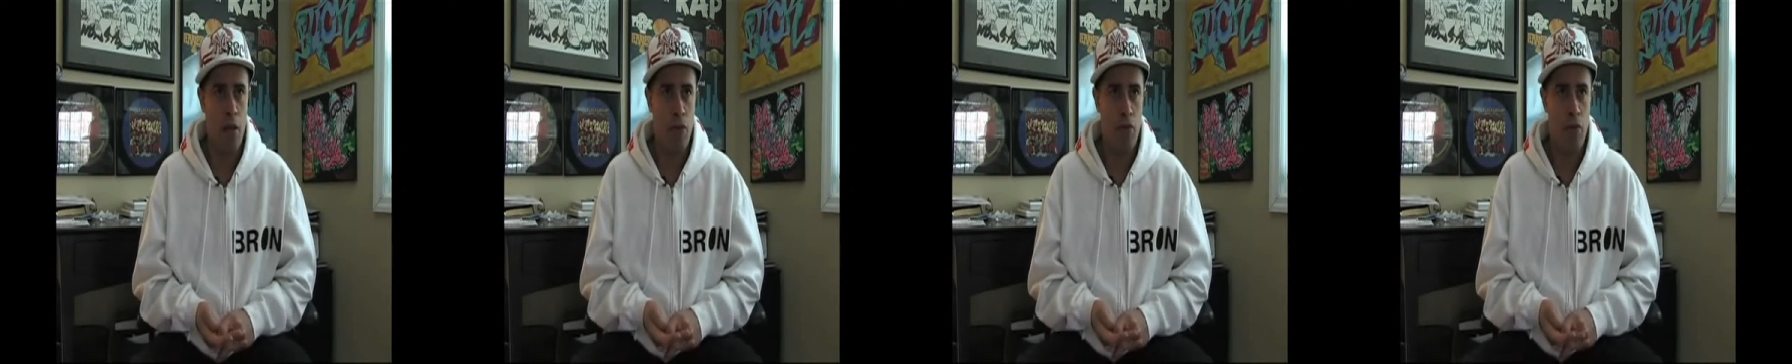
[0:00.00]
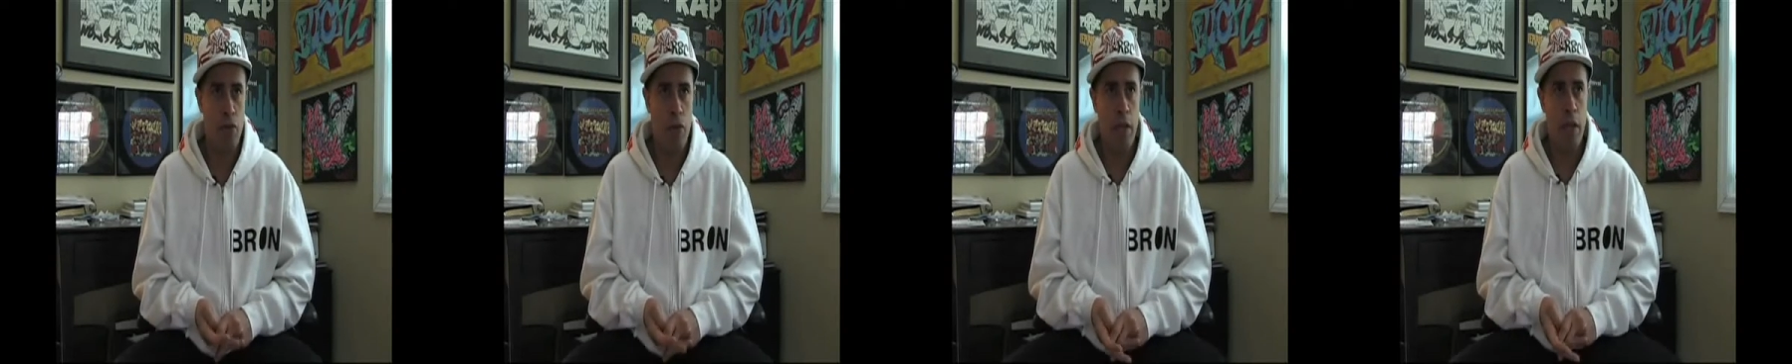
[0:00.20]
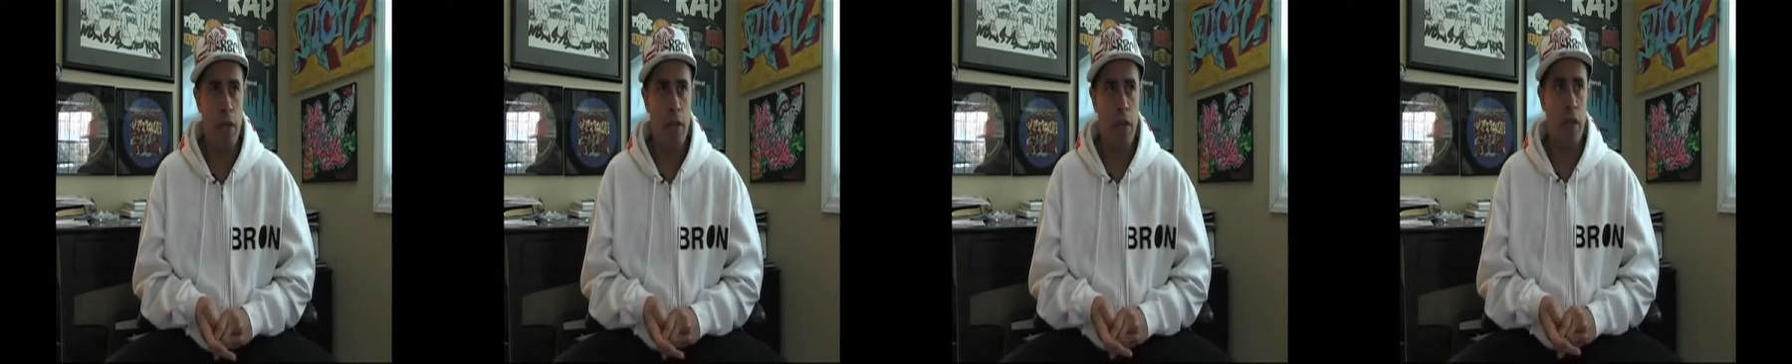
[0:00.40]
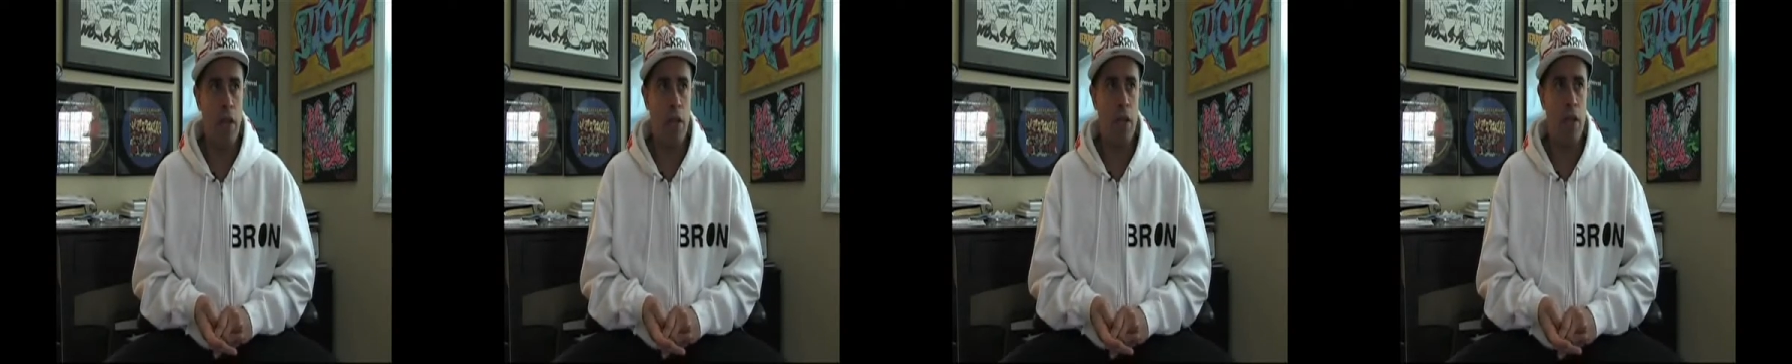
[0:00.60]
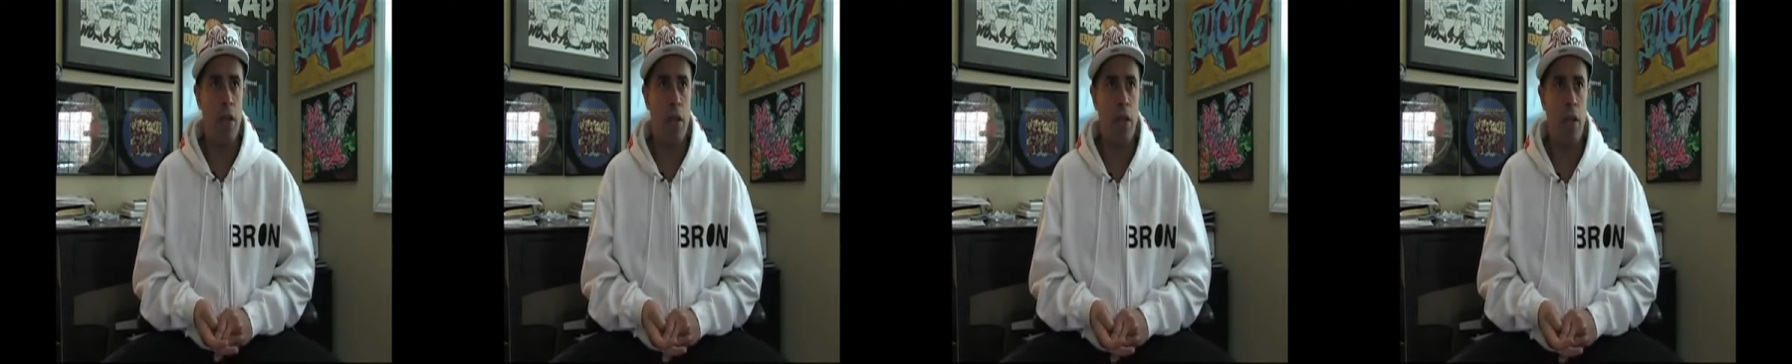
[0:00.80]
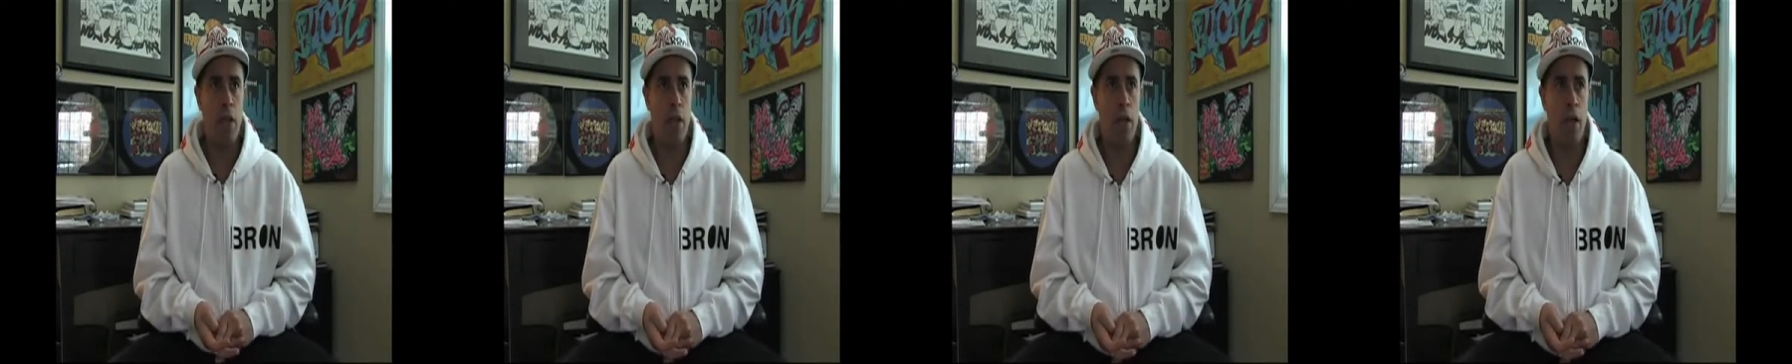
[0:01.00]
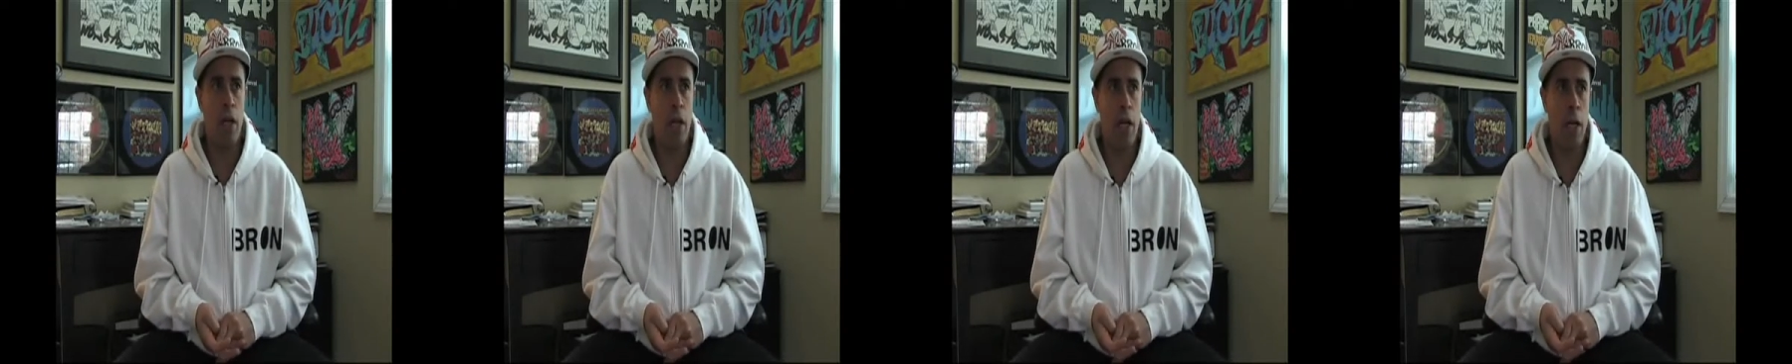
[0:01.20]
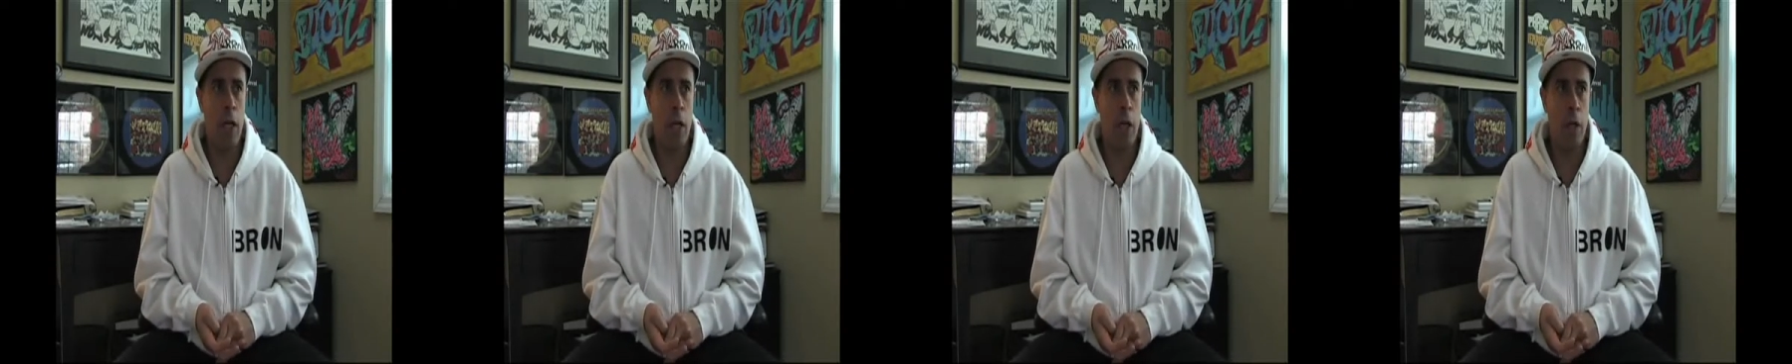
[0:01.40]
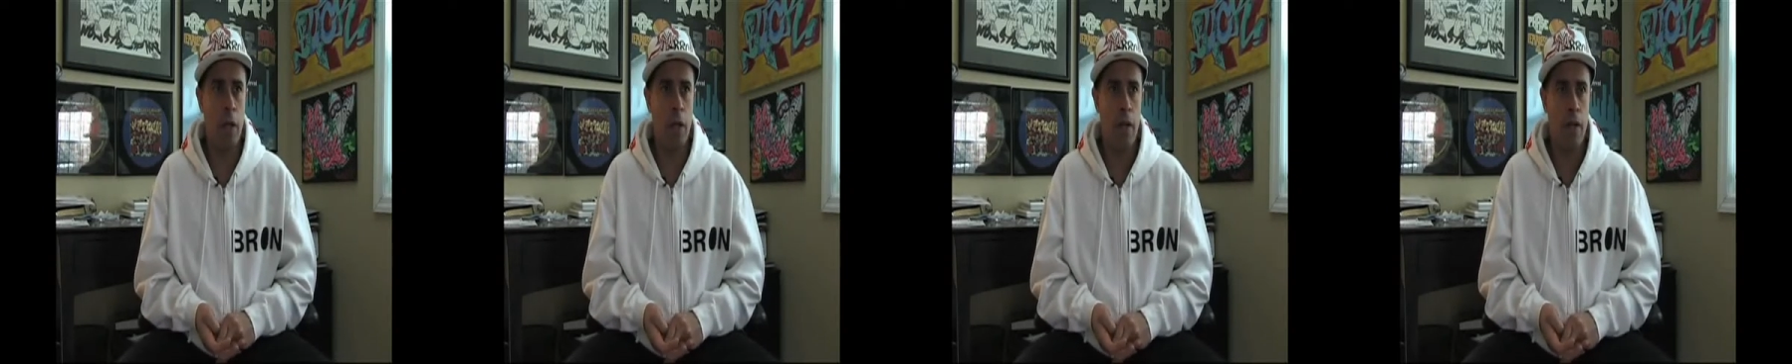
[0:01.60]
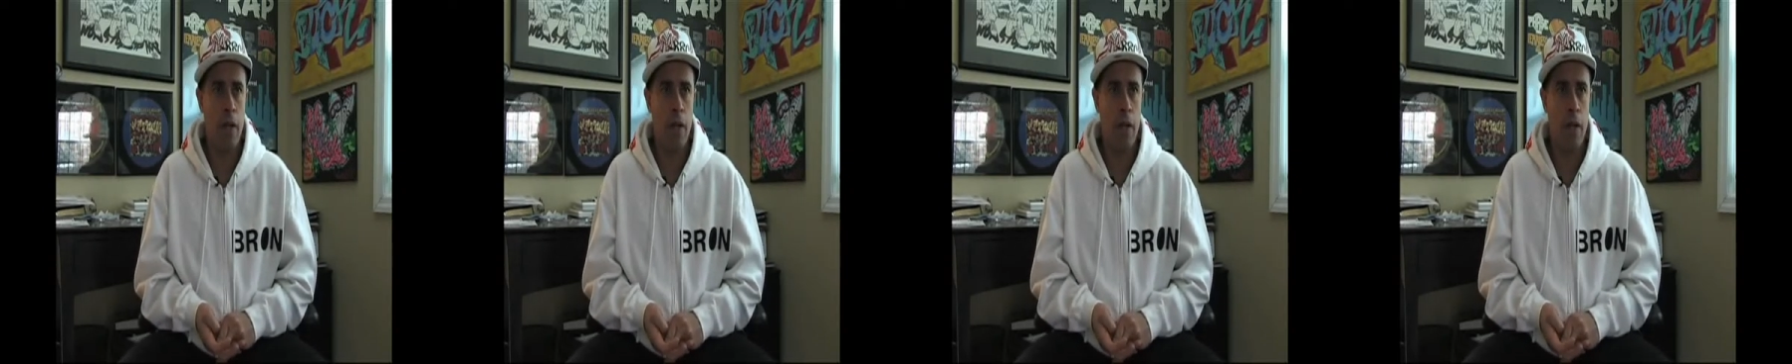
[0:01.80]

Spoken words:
really saw